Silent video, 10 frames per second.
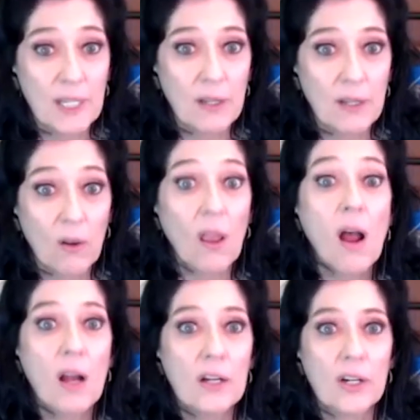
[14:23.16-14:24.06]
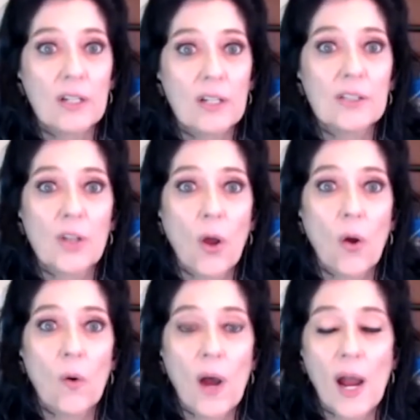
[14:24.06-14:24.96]
in there longer.
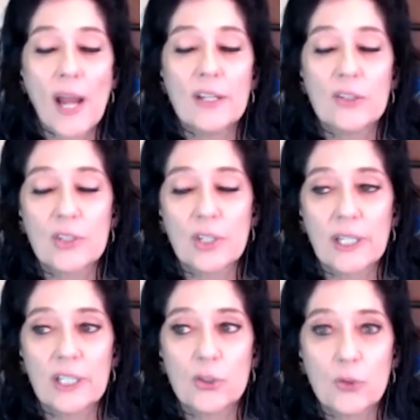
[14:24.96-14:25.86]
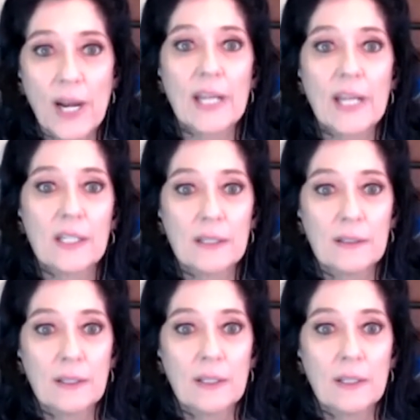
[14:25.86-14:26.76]
So I usually drink,
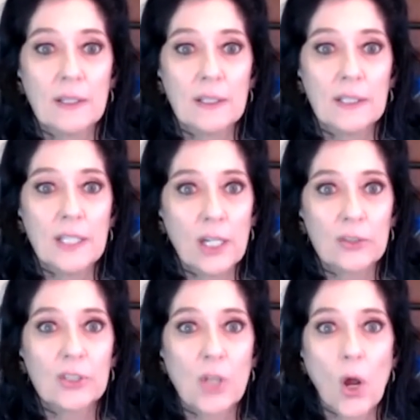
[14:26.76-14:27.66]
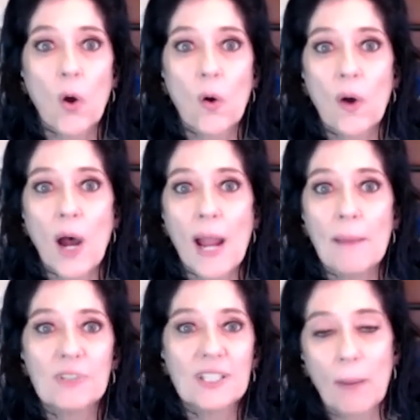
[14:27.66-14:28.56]
so
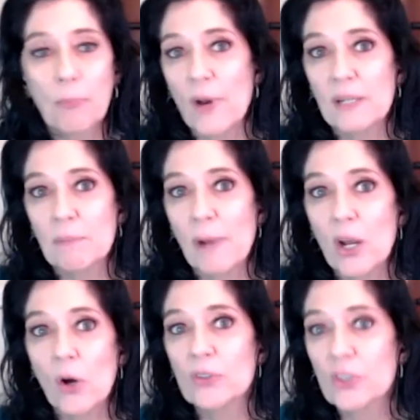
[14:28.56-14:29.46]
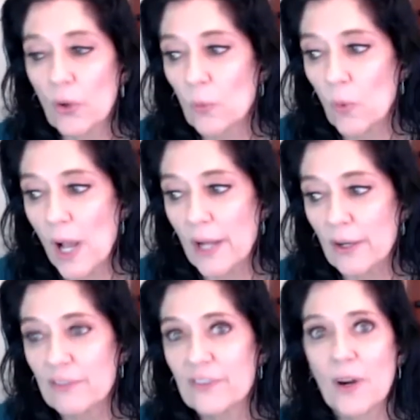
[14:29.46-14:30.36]
I'm separating my ozone
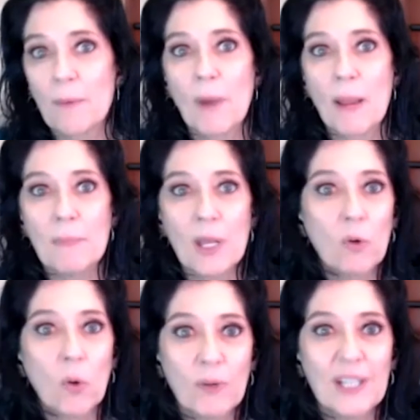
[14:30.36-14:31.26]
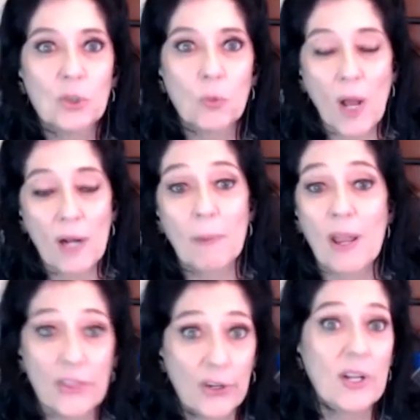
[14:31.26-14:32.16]
water from my mineral rich water by
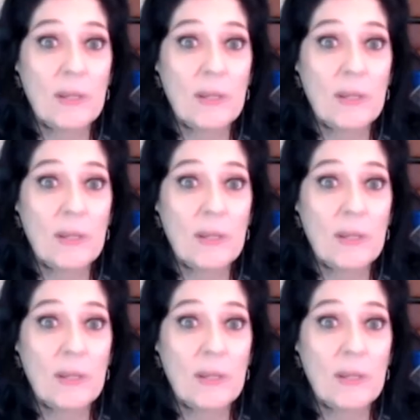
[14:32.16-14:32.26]
30